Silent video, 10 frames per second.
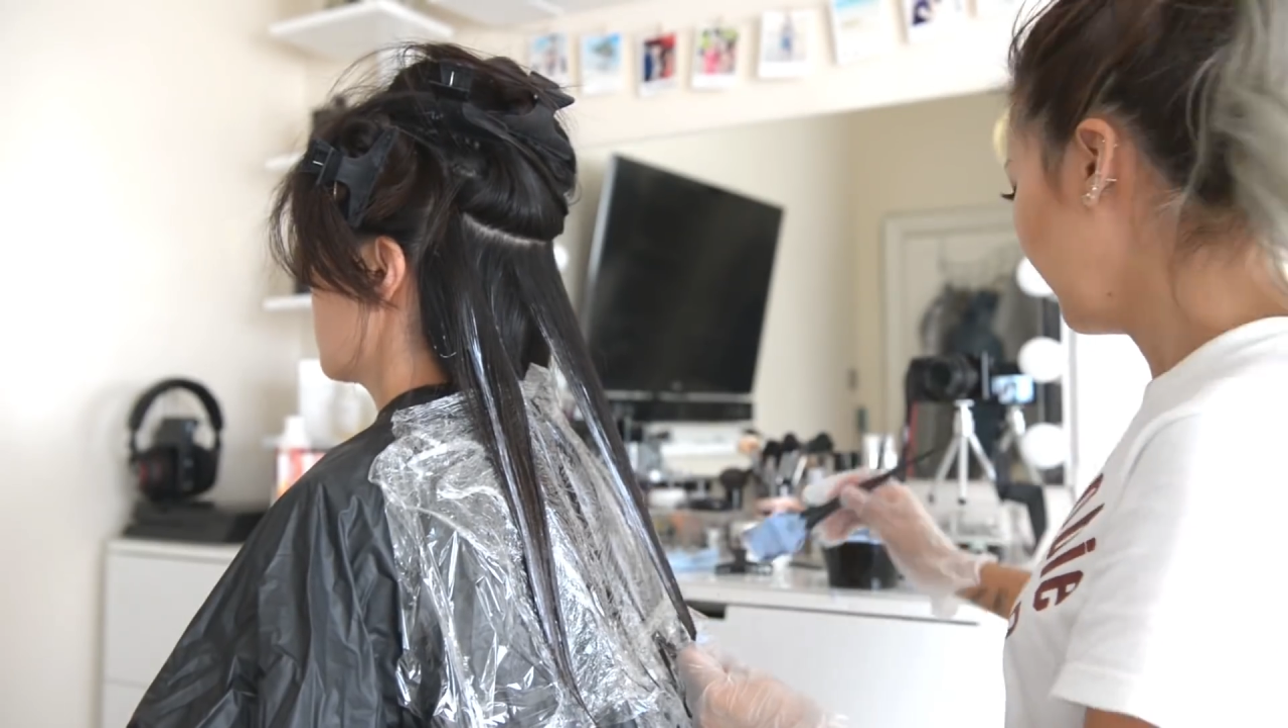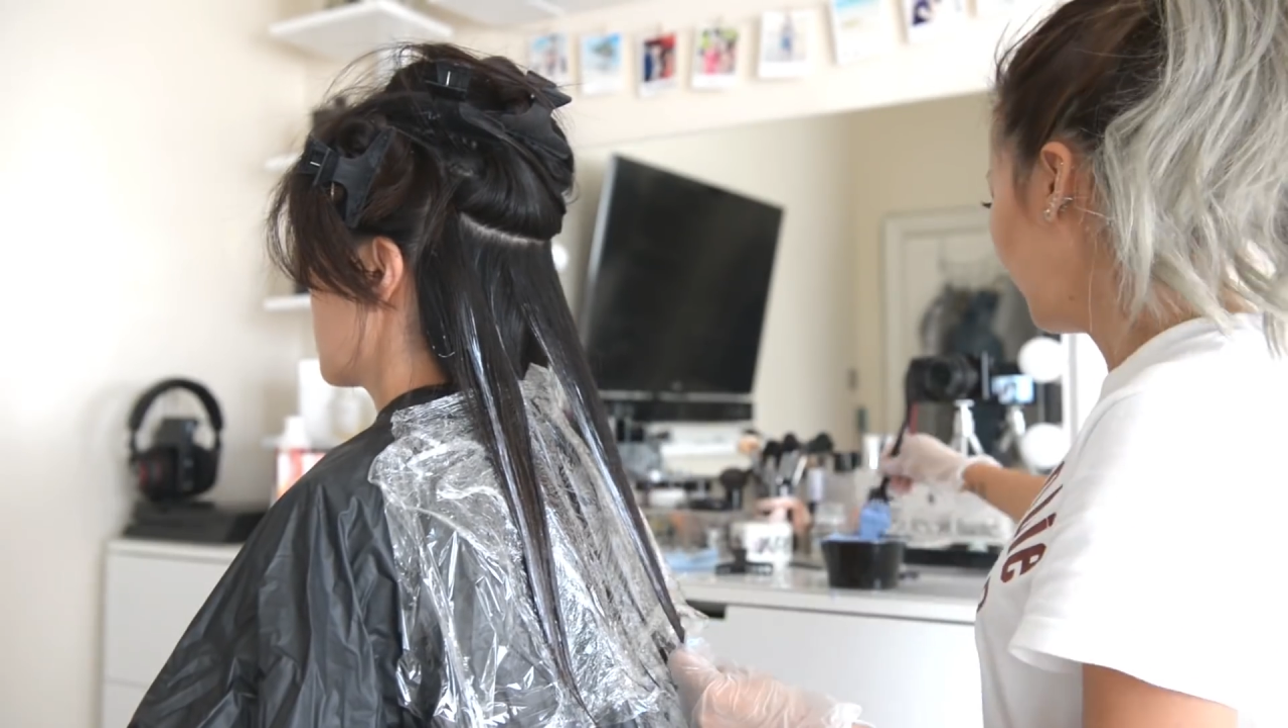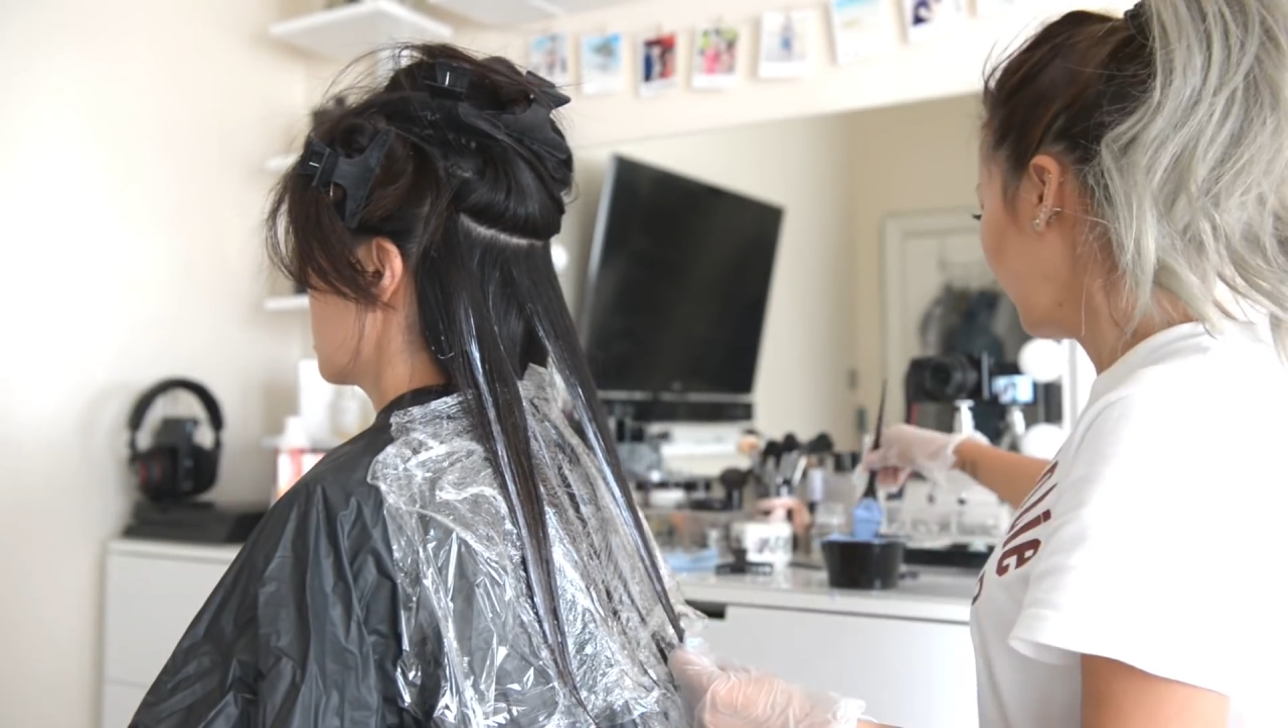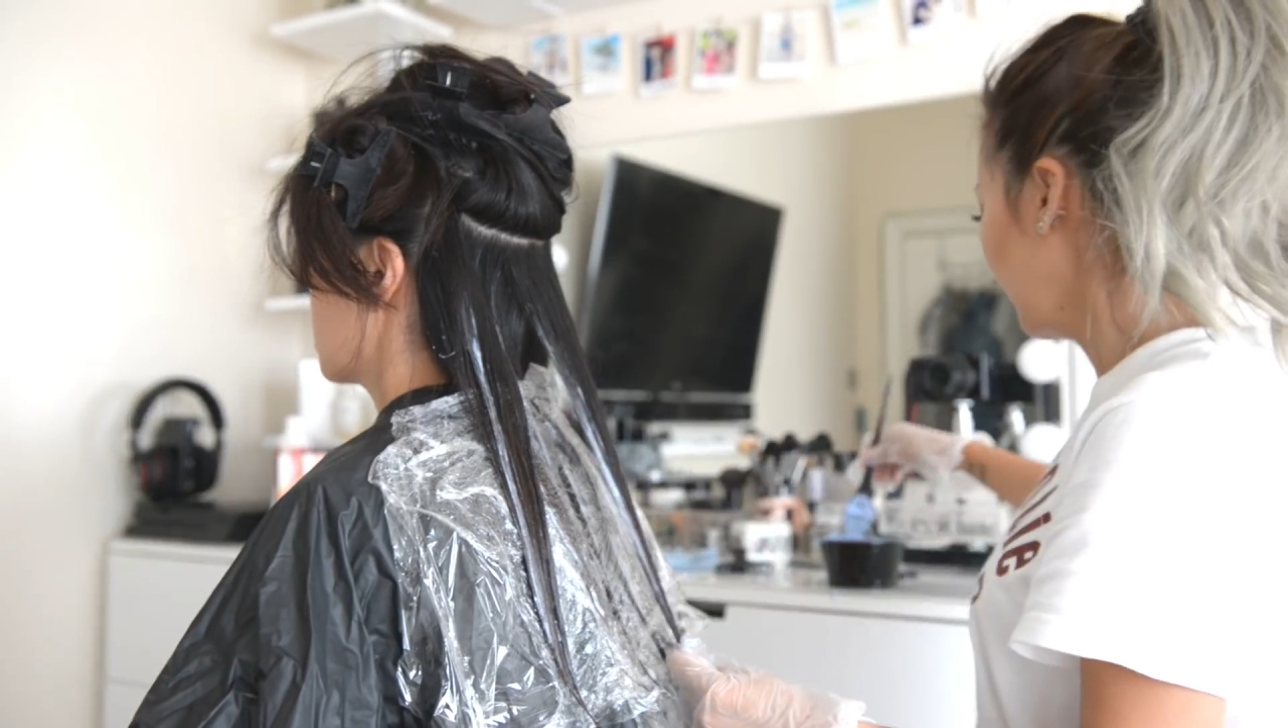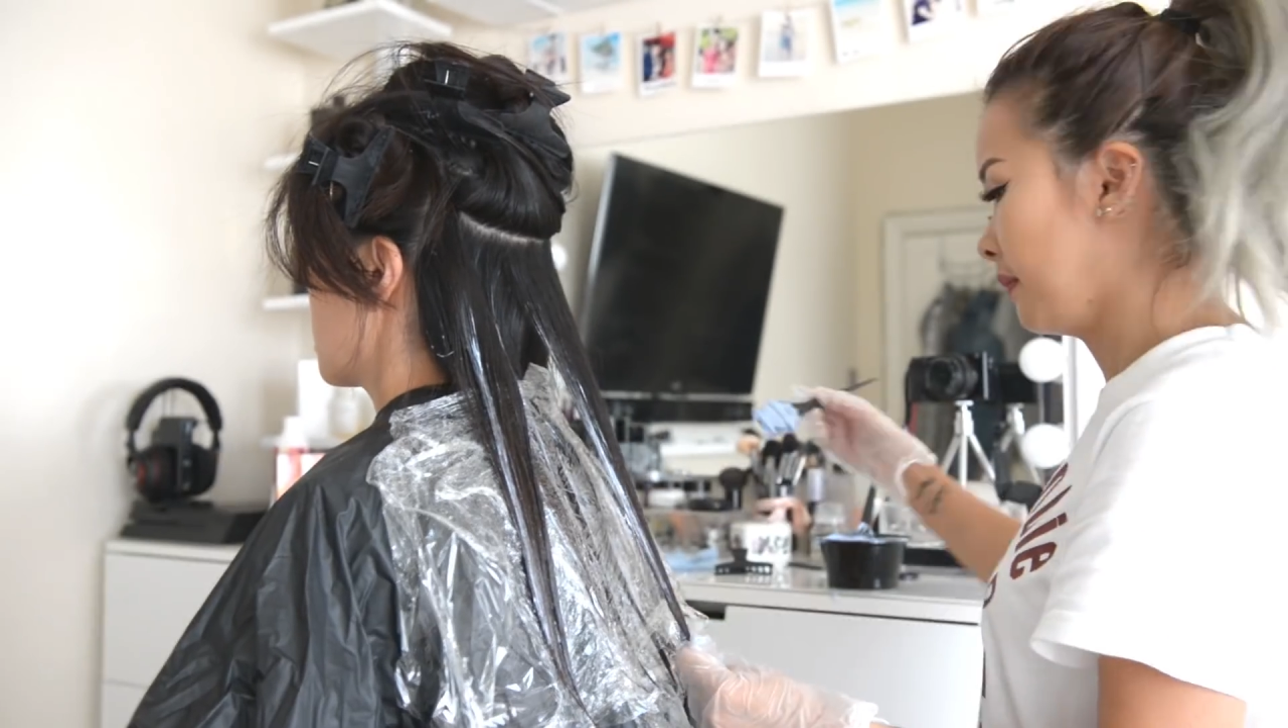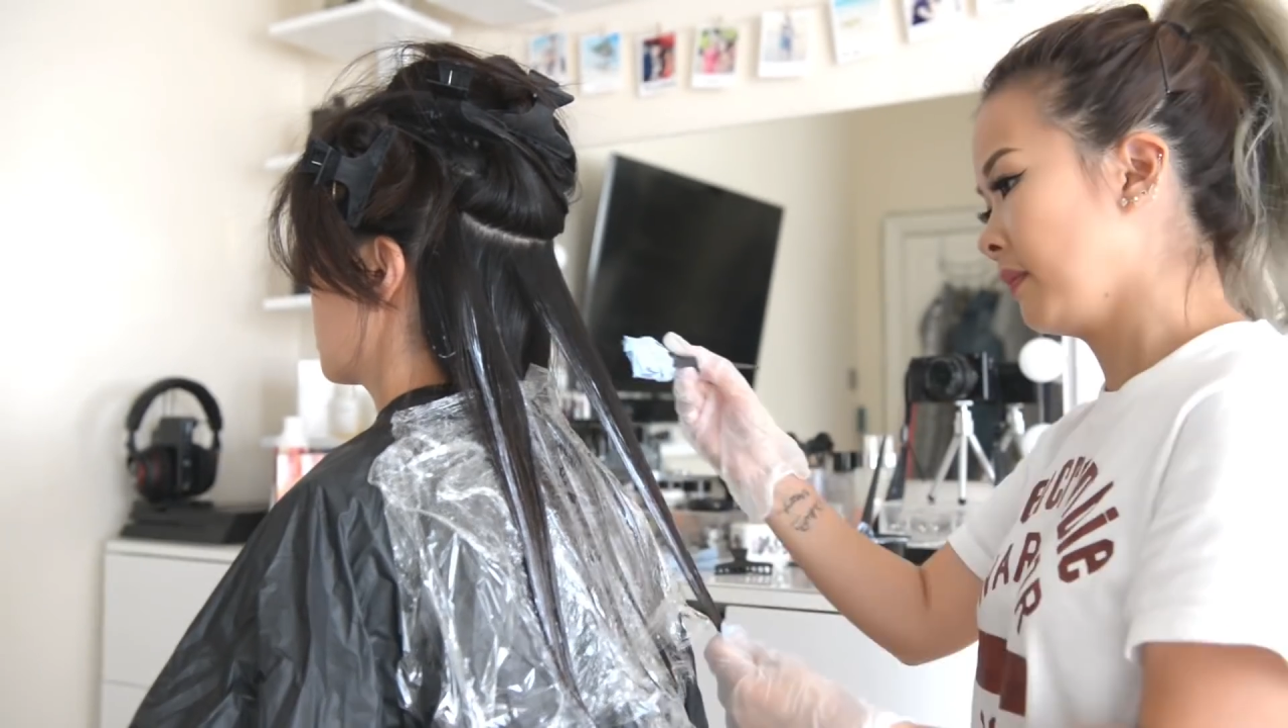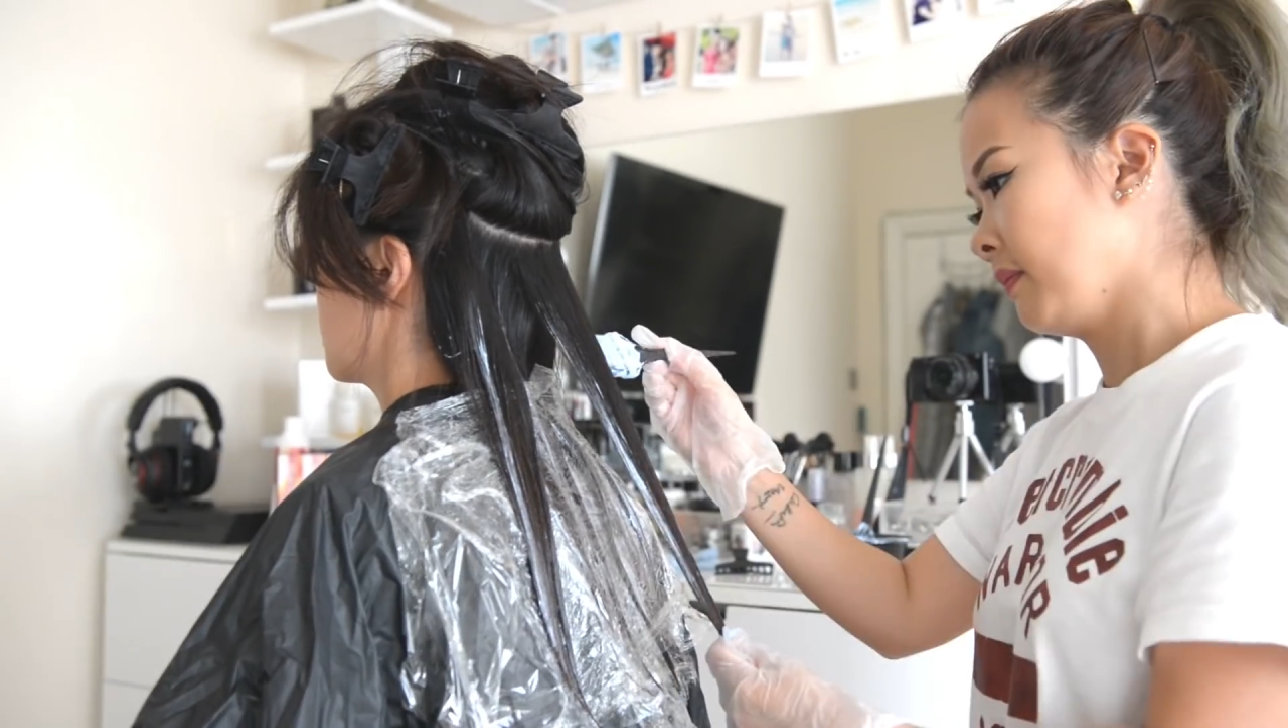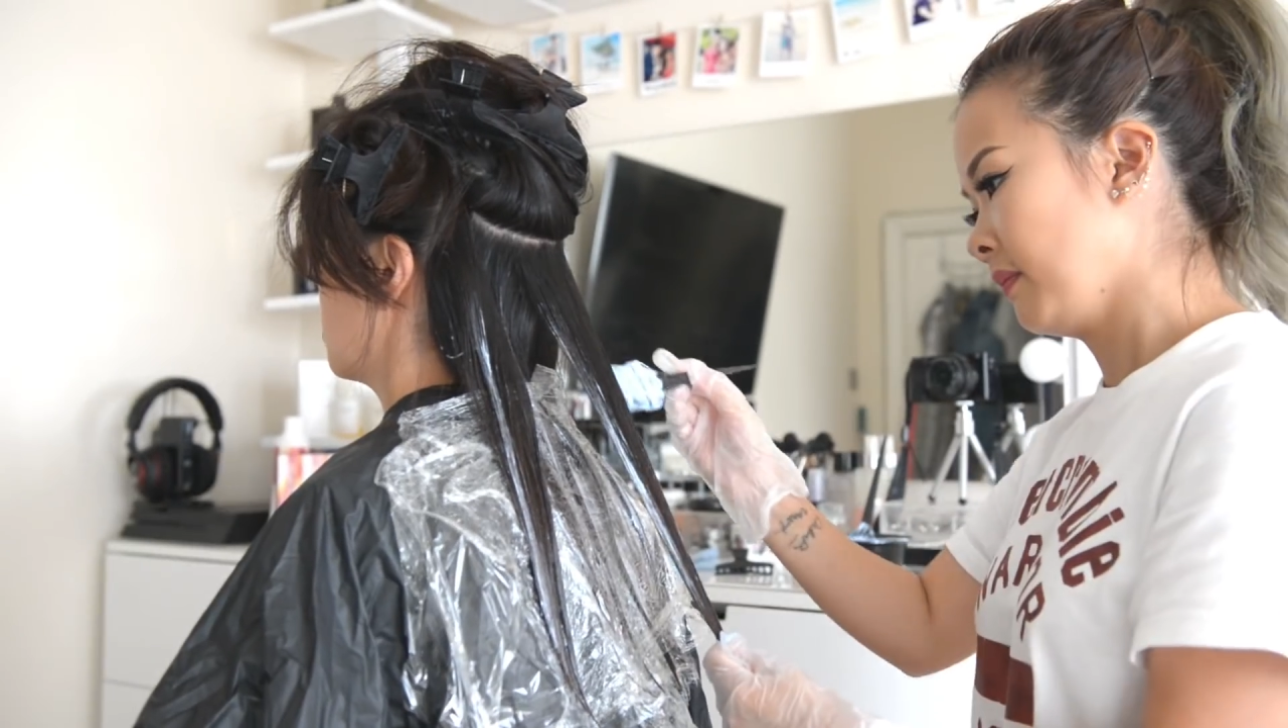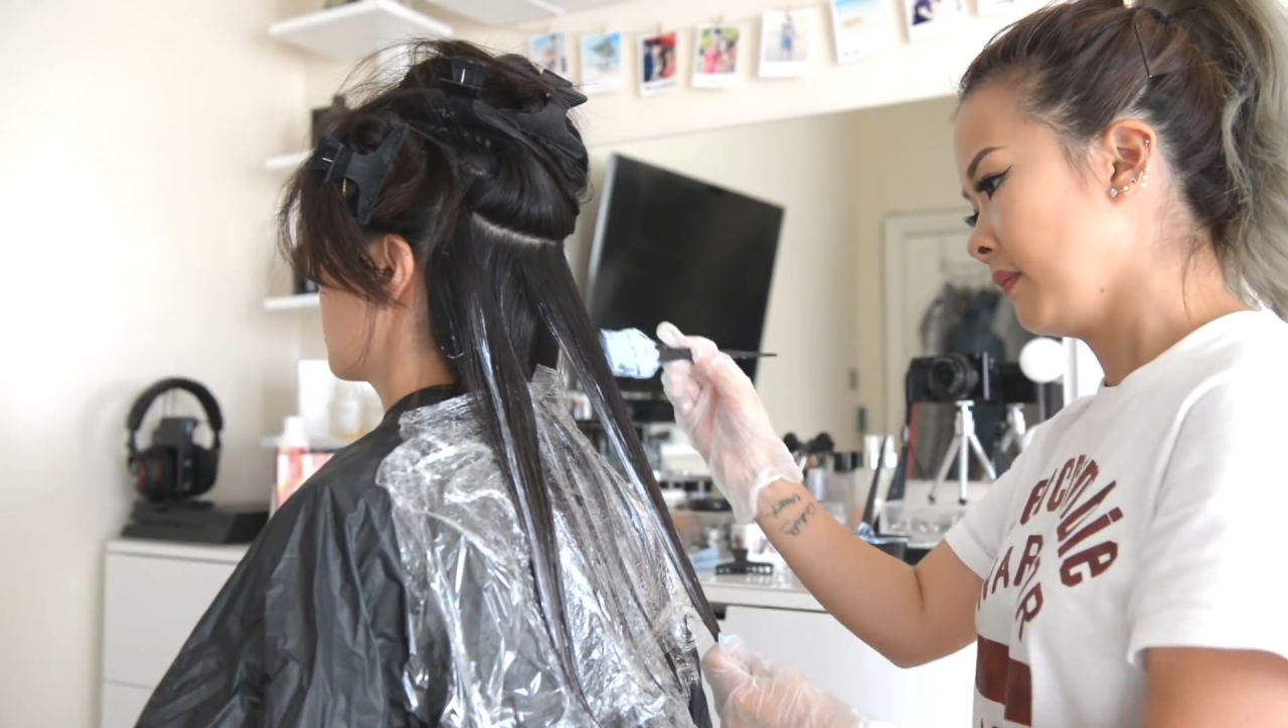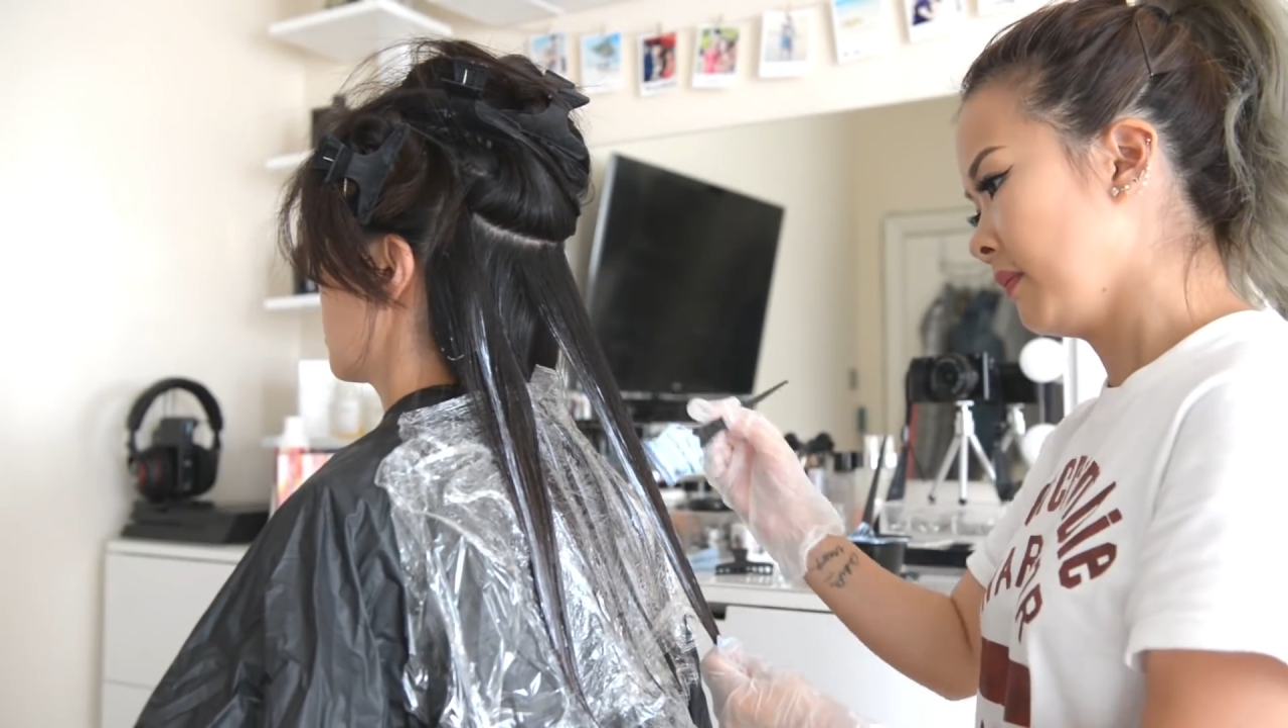I
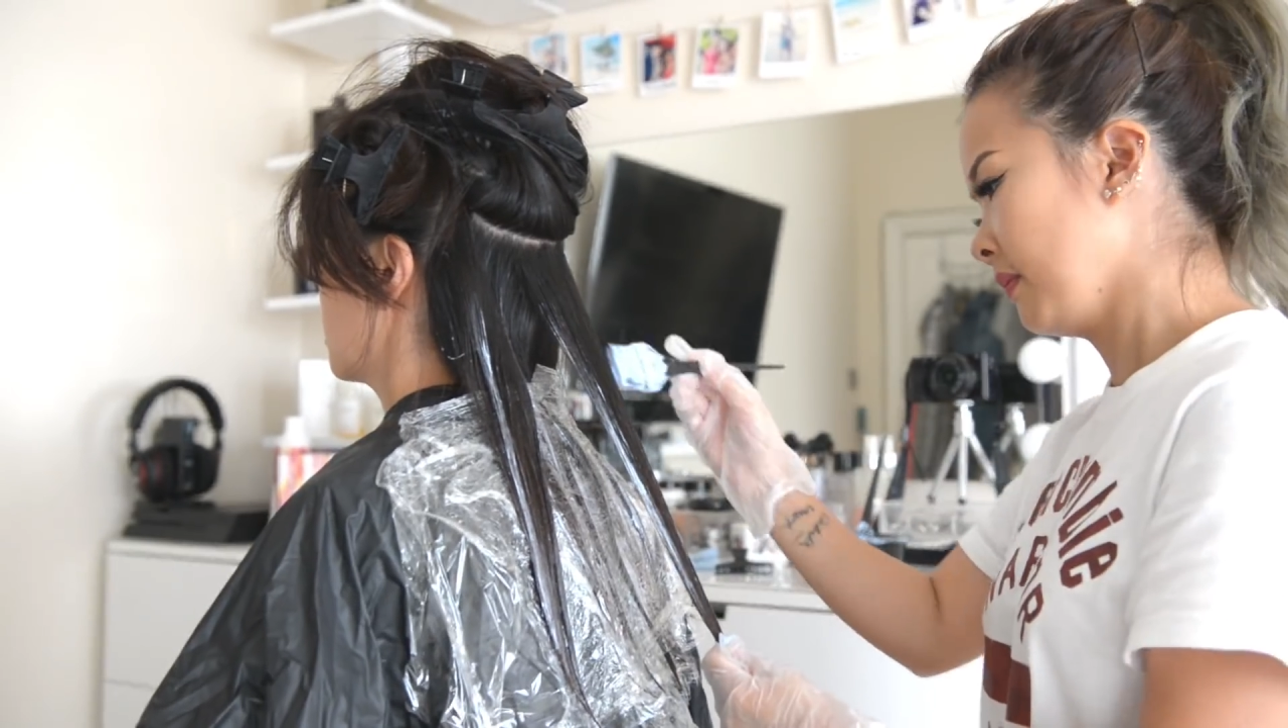apologize